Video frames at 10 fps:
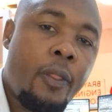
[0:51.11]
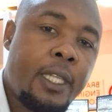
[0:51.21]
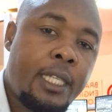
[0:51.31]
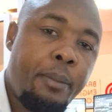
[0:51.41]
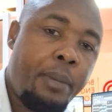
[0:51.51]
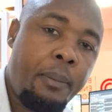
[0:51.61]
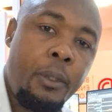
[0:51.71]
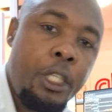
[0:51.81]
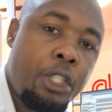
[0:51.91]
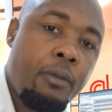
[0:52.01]
that I
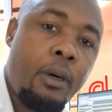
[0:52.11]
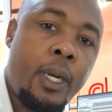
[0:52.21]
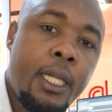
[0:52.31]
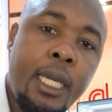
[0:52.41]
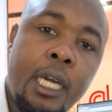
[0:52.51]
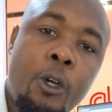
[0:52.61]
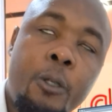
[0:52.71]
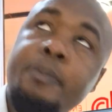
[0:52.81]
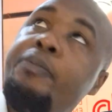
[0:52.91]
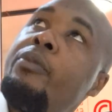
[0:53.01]
published over 1 year
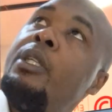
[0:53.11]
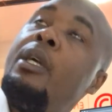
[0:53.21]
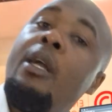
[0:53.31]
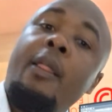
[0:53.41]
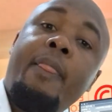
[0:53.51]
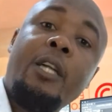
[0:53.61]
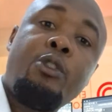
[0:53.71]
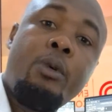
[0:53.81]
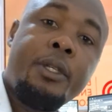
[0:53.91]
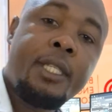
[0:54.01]
ago. That
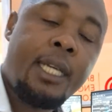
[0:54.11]
was